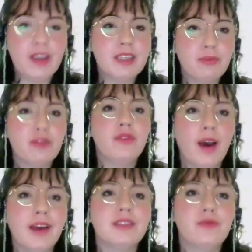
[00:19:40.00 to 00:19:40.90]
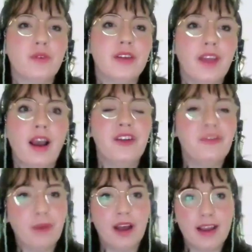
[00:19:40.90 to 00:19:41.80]
this provides for that kind
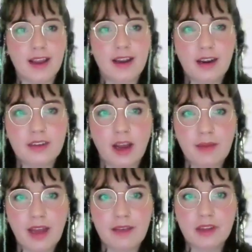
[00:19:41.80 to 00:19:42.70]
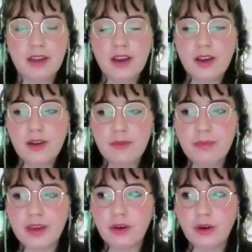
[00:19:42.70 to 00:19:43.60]
of buy-in on a top level,
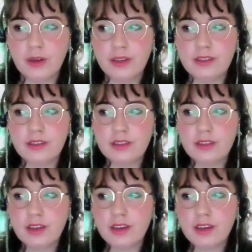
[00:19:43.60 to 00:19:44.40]
because